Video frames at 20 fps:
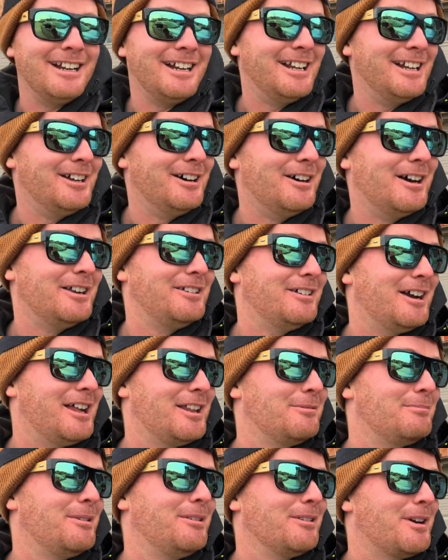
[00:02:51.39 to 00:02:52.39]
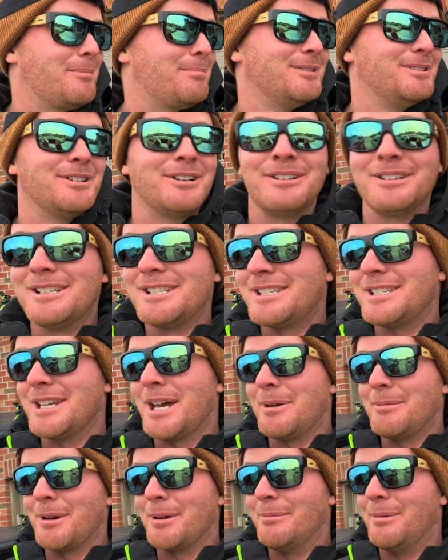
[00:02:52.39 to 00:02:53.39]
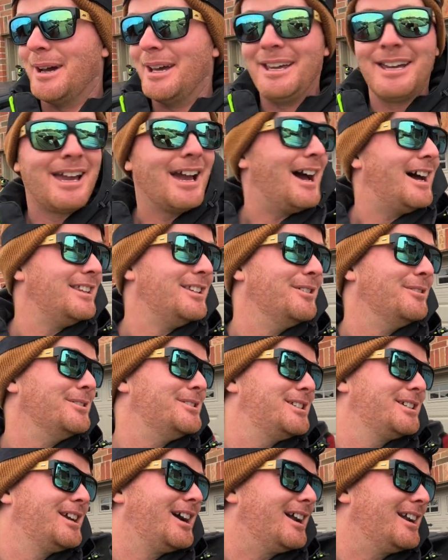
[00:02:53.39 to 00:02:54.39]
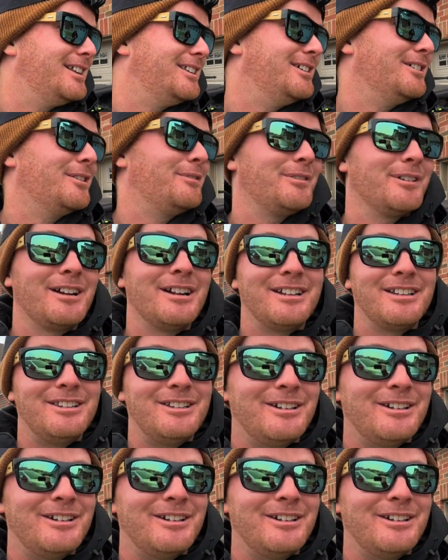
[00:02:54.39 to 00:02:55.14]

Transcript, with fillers: You know, I'd rather be ripping during the summer, but you gotta do what you gotta do if you're gonna do